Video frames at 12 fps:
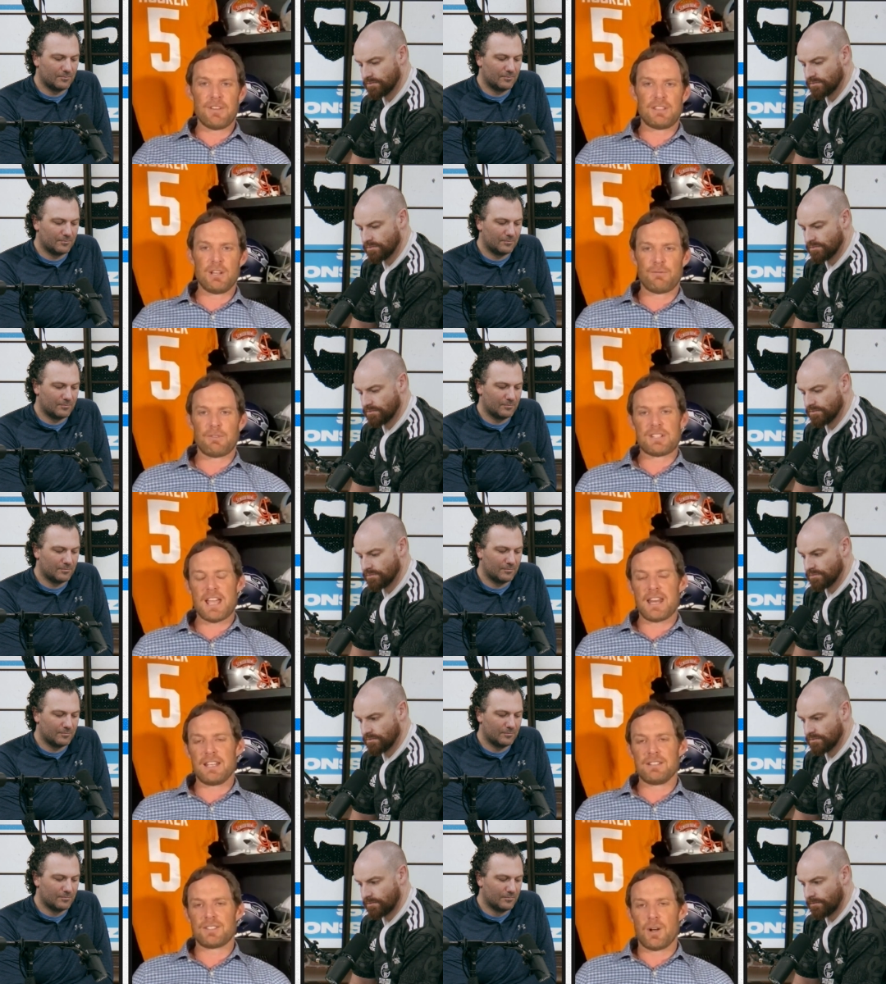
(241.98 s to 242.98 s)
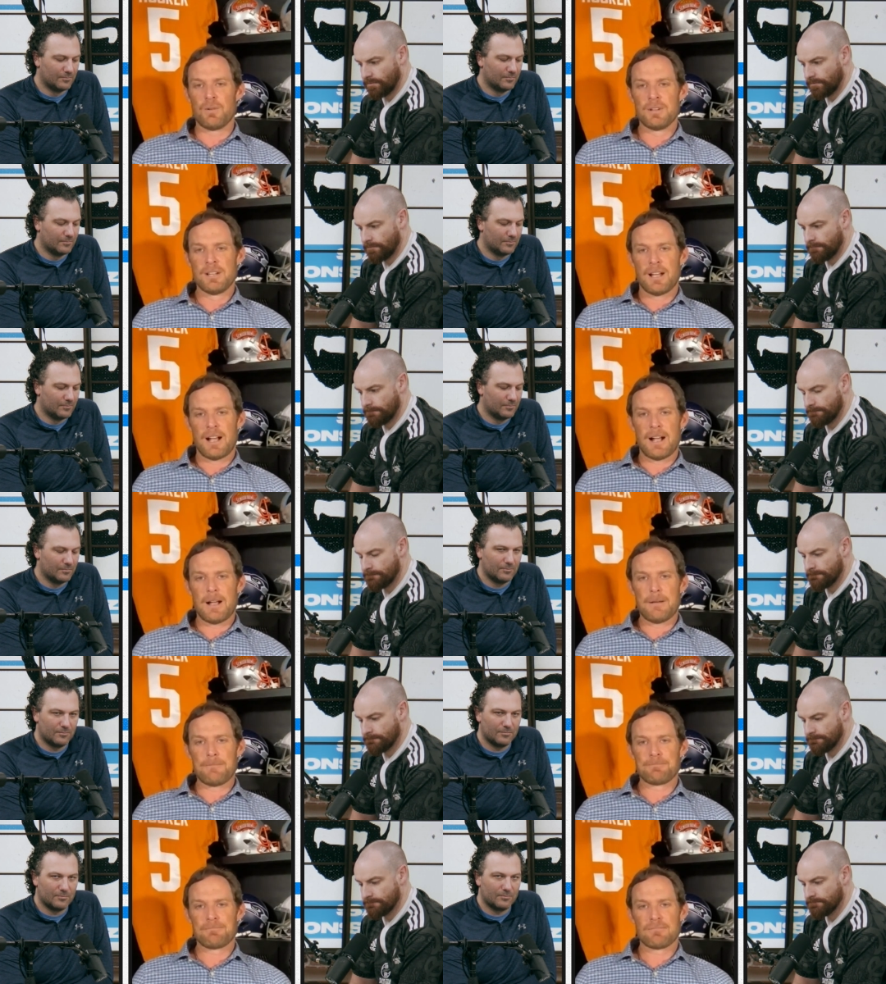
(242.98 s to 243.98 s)
Speaker 1: fifth year for Teddy. So
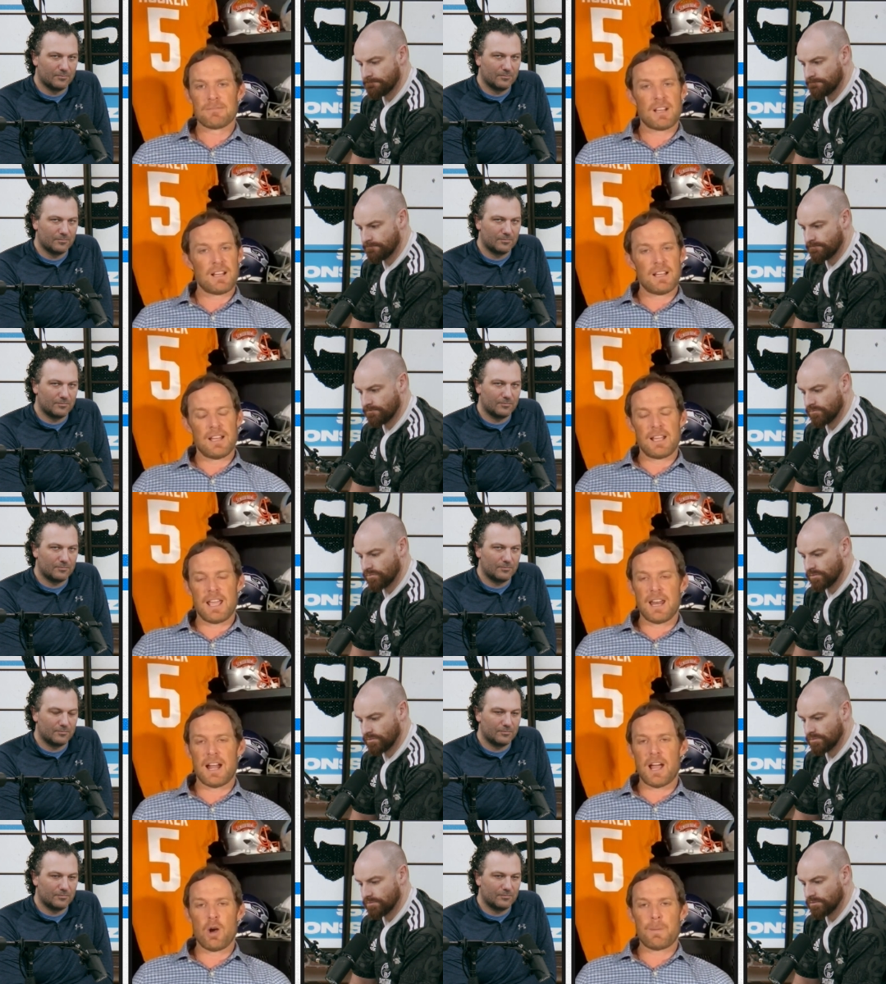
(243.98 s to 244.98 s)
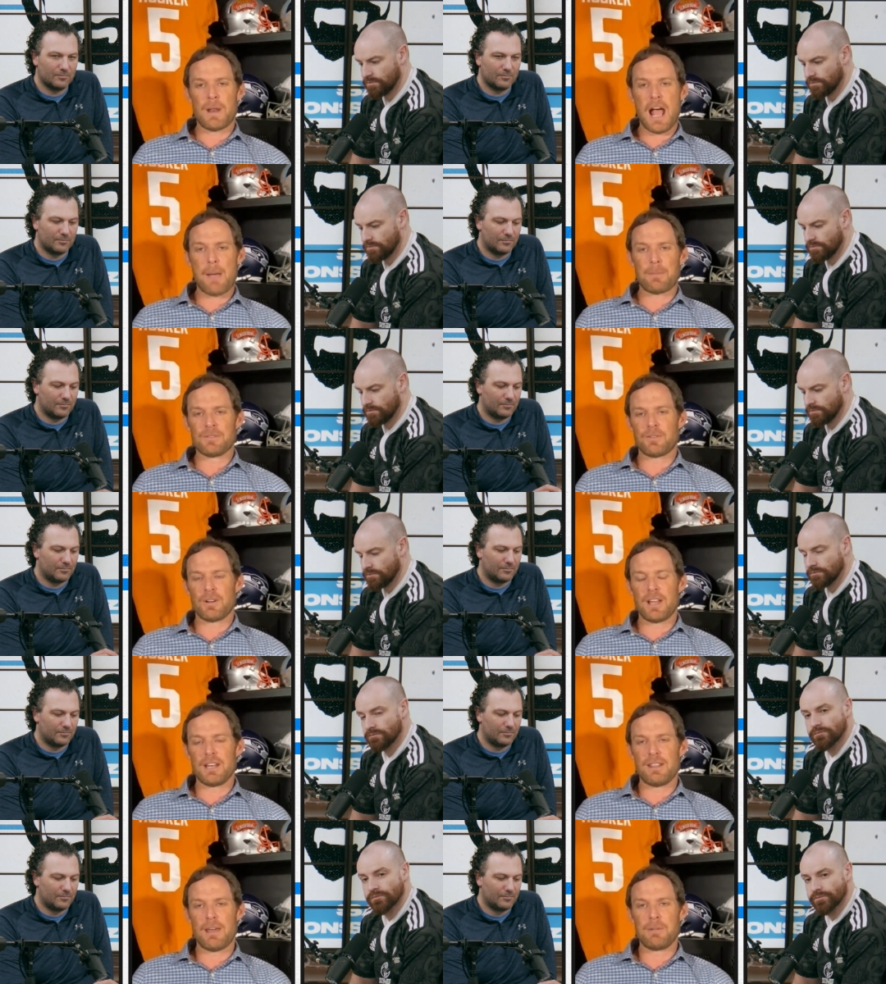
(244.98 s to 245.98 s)
um, again, I hope it happens for
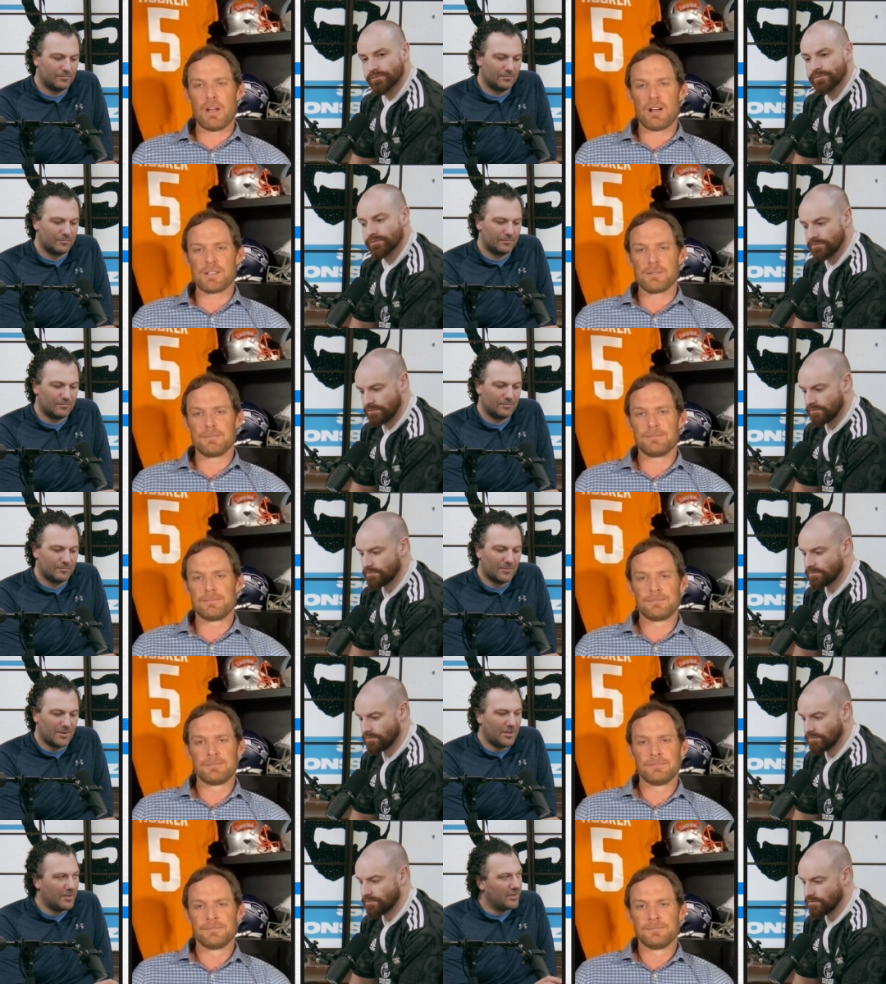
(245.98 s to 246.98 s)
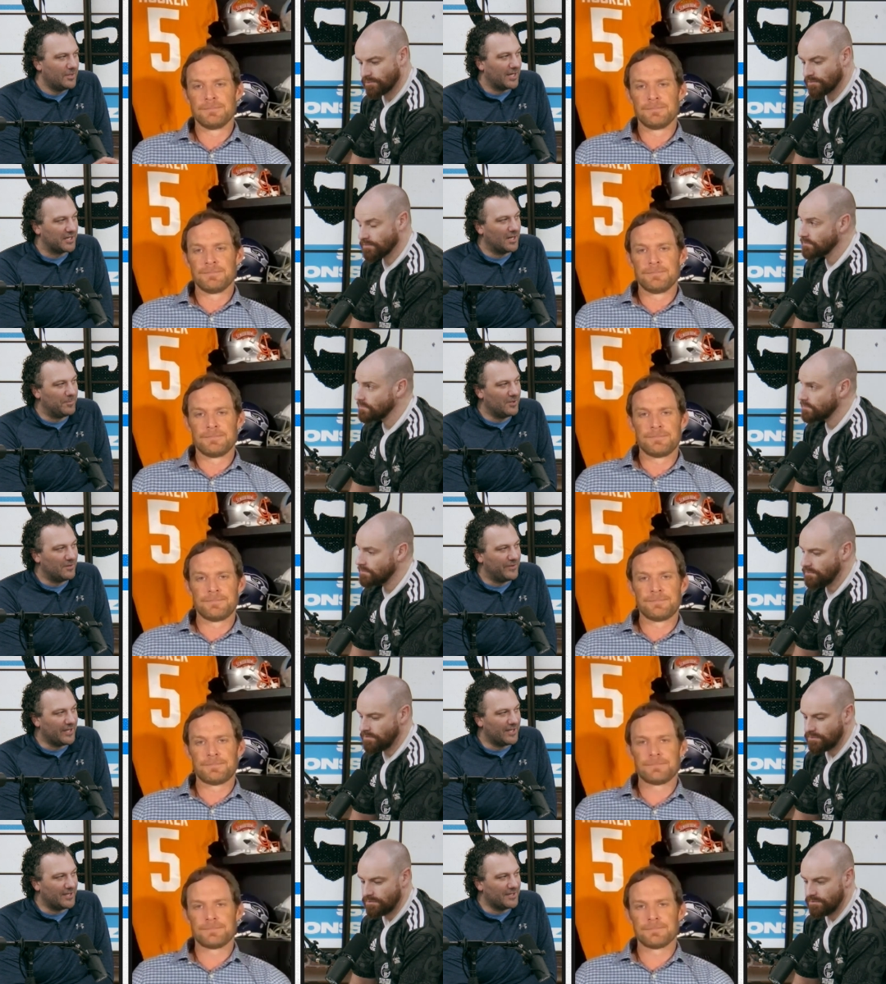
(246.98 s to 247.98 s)
Hendon. That'd be awesome.
Speaker 2: Yeah, a couple of
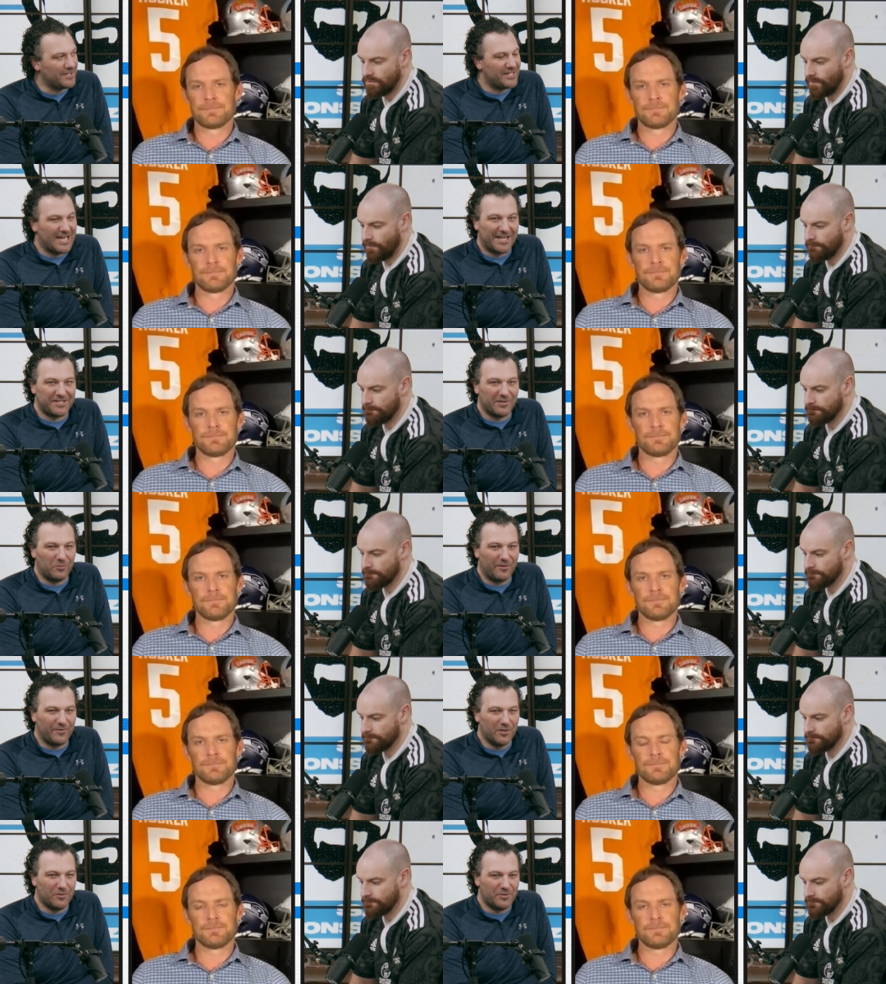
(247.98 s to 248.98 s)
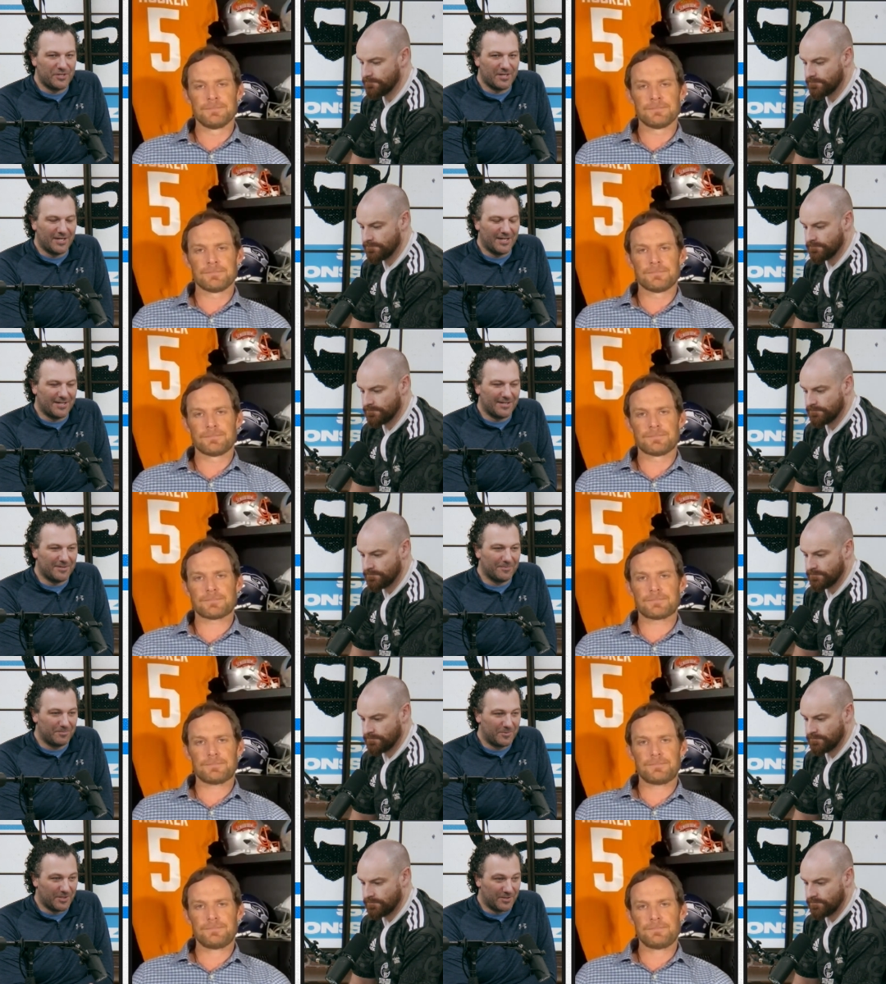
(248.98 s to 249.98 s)
the stats that we've used uh,
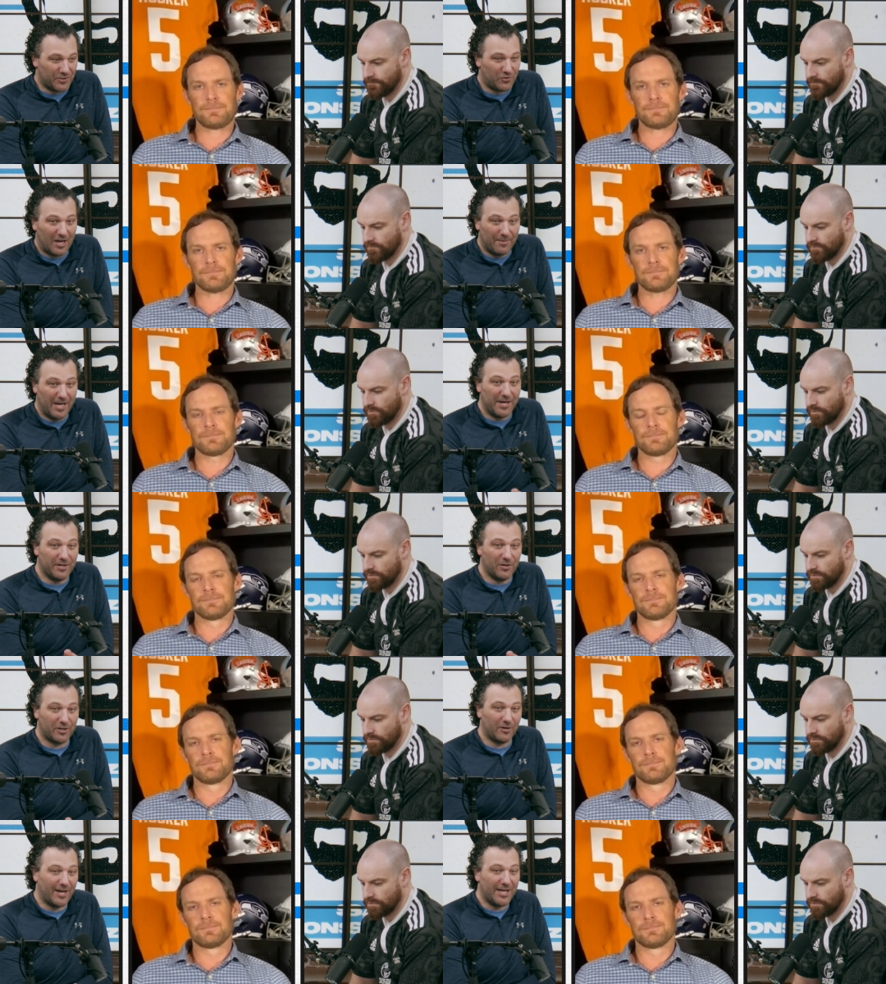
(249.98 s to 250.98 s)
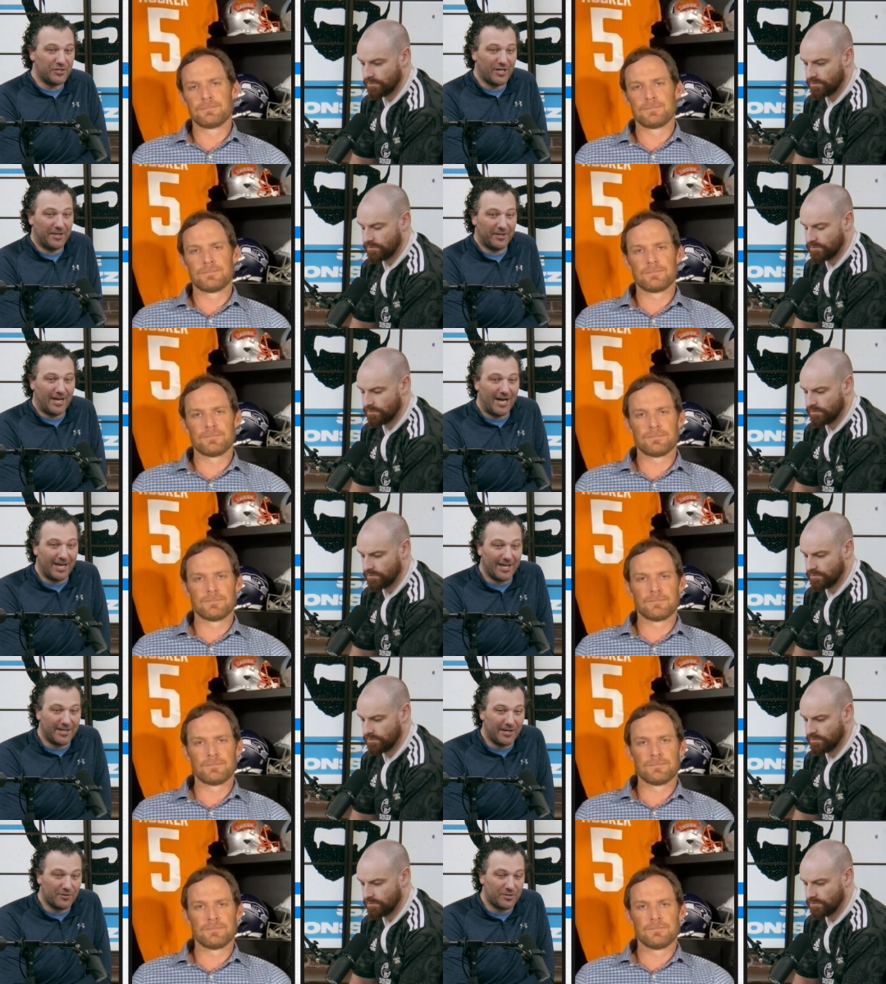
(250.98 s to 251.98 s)
to describe Hendon Hooker and Jalin Hyatt
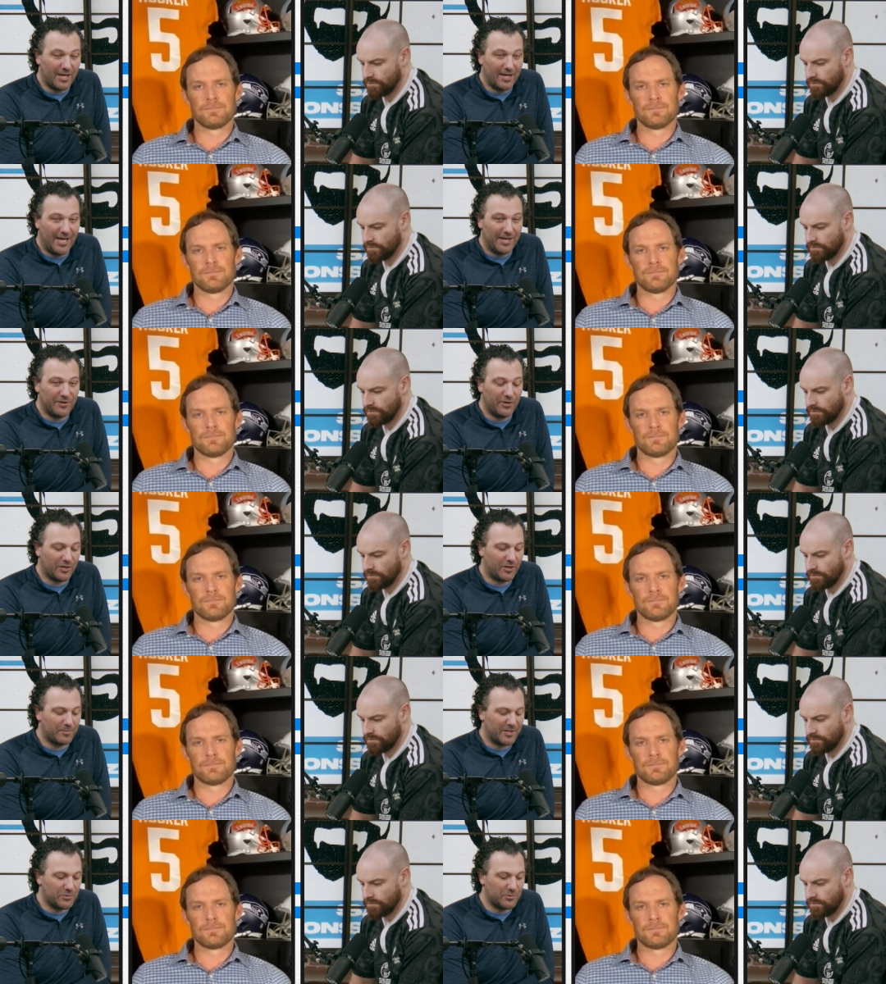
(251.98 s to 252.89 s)
here. Uh, Hendon Hooker, because